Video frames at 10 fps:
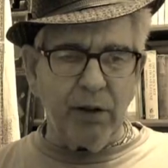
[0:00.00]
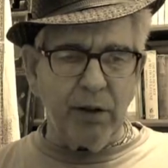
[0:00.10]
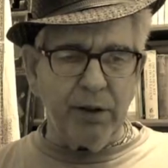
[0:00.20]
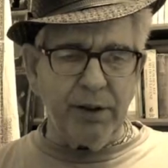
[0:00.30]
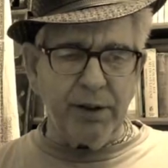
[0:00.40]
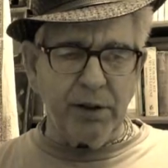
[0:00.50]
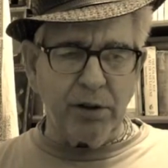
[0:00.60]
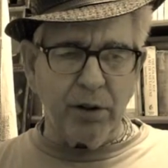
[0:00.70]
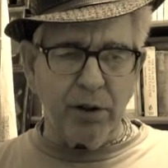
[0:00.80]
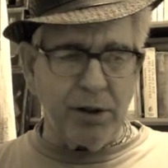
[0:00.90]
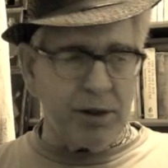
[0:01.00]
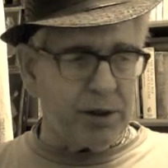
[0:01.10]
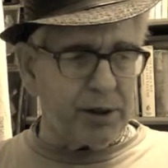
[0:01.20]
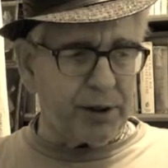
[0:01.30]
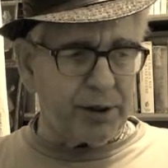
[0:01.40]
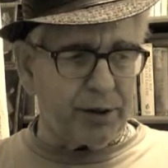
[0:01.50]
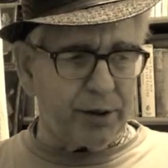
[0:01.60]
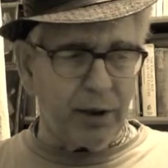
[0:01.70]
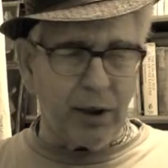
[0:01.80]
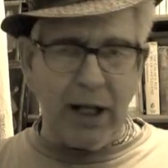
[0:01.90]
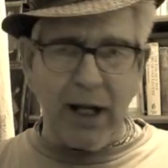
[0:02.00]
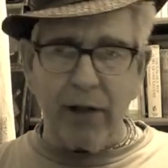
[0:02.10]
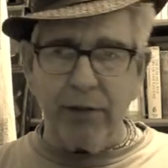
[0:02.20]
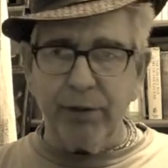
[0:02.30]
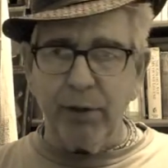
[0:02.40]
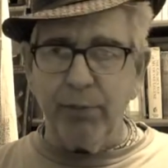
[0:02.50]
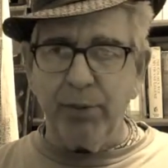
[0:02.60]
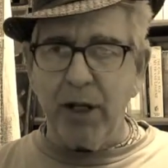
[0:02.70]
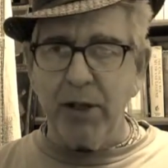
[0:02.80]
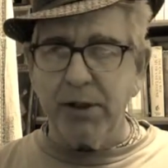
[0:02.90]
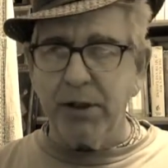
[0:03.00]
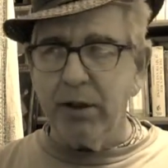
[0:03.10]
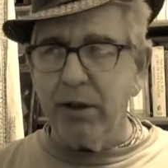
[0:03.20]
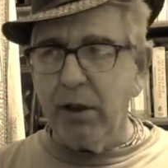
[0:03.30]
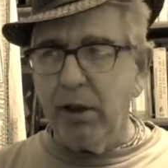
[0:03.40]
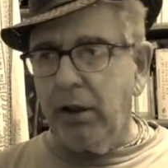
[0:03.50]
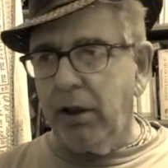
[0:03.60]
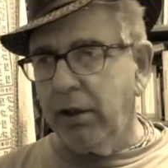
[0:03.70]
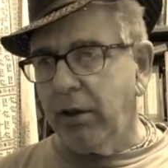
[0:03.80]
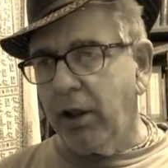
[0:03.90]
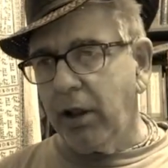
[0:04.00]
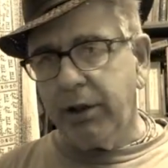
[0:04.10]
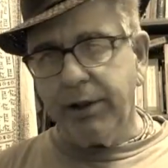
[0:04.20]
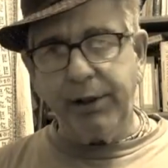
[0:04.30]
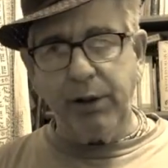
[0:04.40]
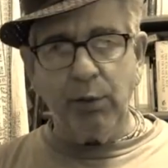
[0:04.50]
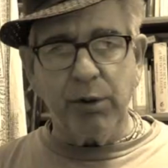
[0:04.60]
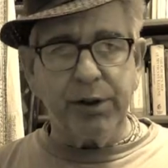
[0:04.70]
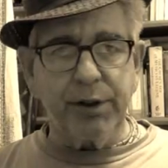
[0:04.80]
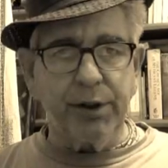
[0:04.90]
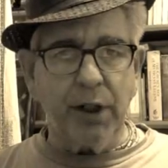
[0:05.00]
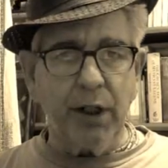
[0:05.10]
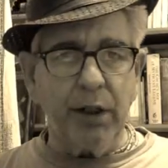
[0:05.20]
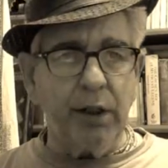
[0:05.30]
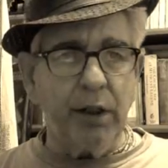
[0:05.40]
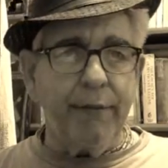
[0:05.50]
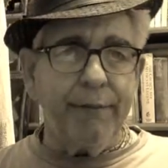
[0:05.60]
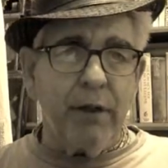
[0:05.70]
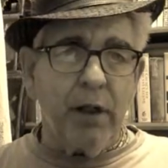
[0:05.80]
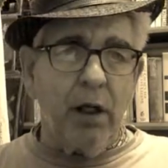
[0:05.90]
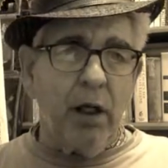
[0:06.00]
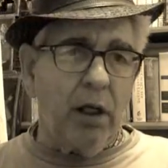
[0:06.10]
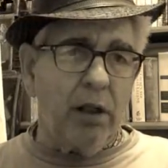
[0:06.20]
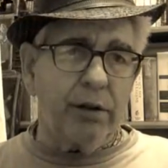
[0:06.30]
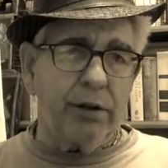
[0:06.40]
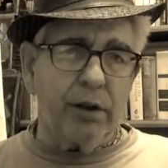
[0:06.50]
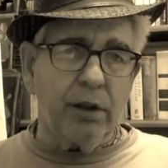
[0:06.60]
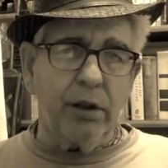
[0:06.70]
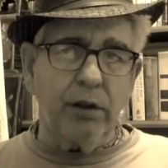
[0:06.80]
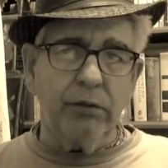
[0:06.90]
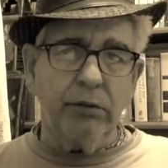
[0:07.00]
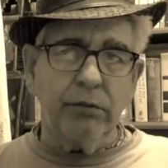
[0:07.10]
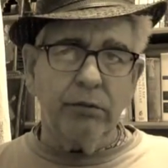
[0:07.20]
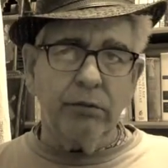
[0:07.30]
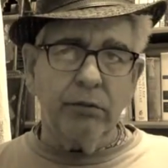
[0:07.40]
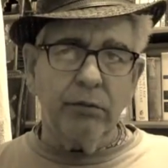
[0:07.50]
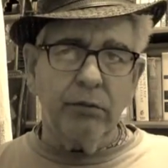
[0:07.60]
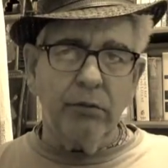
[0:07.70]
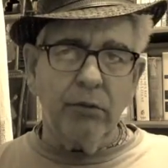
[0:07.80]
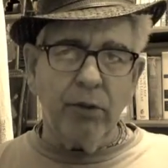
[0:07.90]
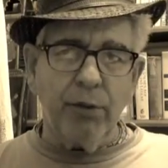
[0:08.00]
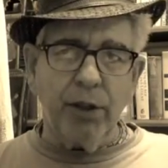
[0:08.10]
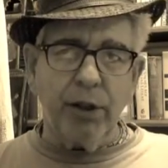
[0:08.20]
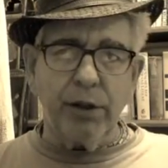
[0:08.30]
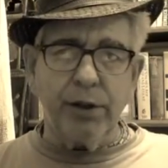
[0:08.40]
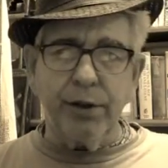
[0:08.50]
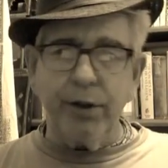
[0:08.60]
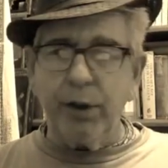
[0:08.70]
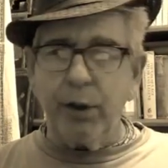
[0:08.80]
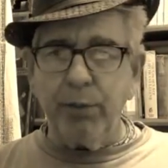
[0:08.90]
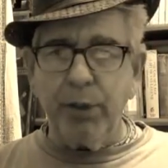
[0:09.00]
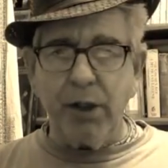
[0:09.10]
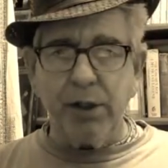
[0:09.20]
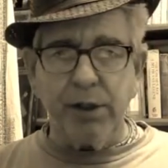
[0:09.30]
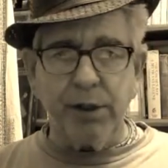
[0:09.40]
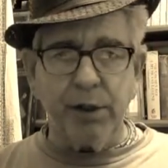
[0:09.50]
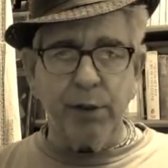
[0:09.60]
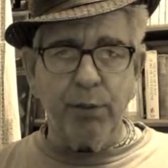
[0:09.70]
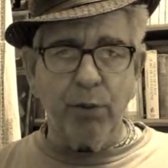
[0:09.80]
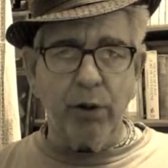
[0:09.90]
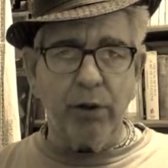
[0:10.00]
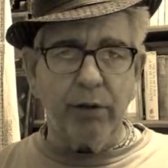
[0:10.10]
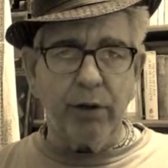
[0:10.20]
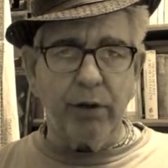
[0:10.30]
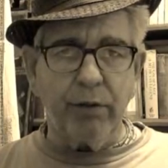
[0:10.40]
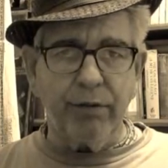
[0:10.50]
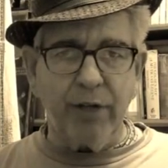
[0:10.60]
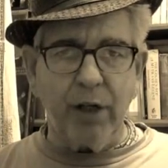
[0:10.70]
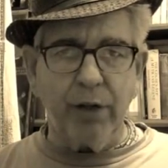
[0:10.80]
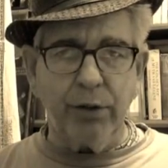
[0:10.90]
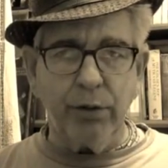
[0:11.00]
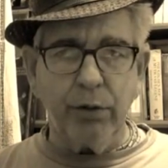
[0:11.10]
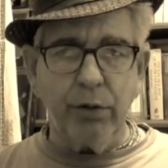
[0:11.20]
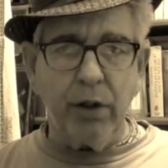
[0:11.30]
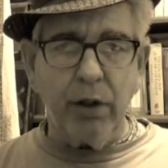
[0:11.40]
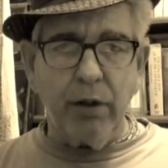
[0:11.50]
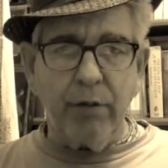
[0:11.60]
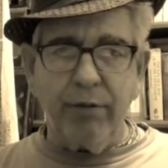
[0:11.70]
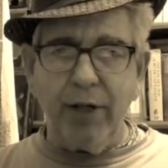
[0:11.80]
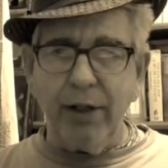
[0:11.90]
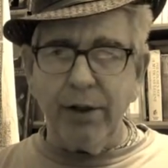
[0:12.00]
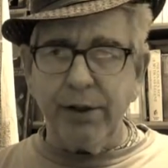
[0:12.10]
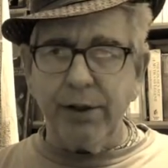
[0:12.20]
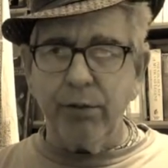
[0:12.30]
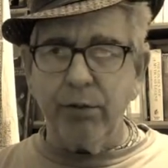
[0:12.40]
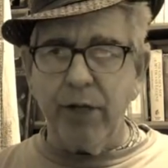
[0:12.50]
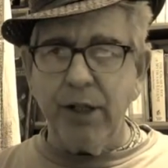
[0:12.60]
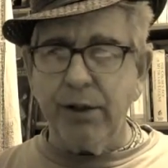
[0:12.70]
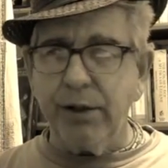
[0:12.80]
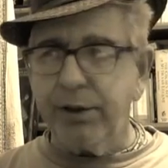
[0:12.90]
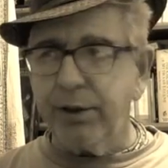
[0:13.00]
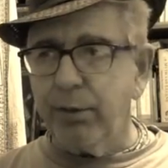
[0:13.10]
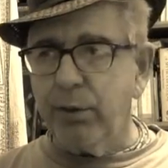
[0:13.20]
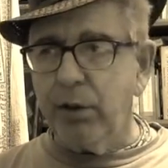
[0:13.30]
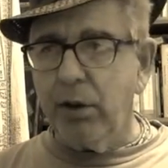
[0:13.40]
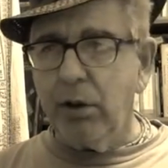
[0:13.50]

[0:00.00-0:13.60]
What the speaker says: This encourages a certain lack of compassion in our consumer society, and we might consider that compassion is an important value. Violence and racism